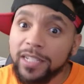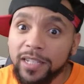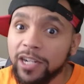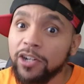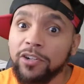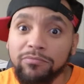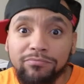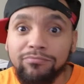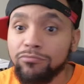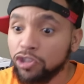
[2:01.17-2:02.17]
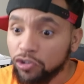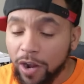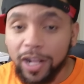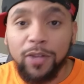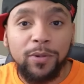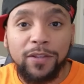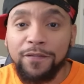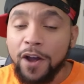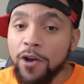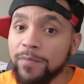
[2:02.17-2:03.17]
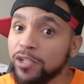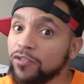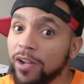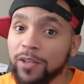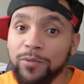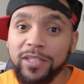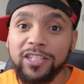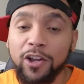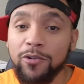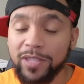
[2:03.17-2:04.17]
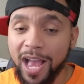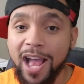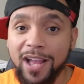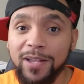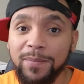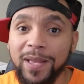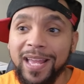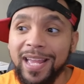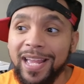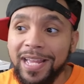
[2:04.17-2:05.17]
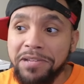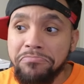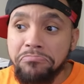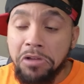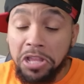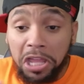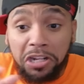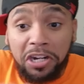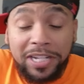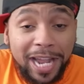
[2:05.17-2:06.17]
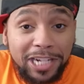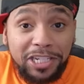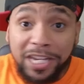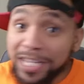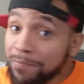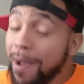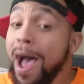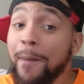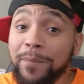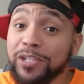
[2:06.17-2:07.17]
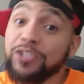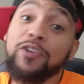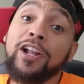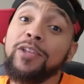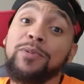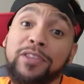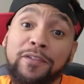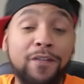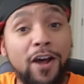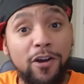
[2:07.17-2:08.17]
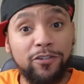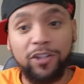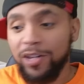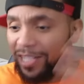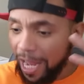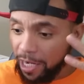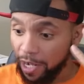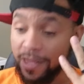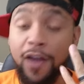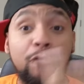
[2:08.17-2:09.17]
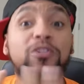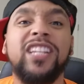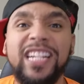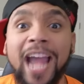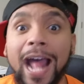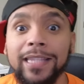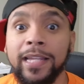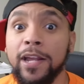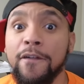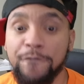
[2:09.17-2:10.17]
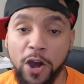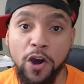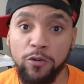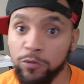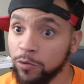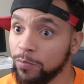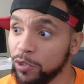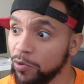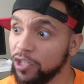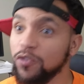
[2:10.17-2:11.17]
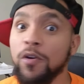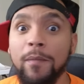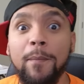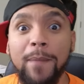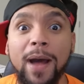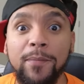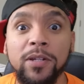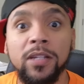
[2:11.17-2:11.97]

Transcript: there struggling with the phone, been struggling with this whole time. Another connection, his mom been struggling with the phone. So he's like, enough with the goddamn phone between you and my mama.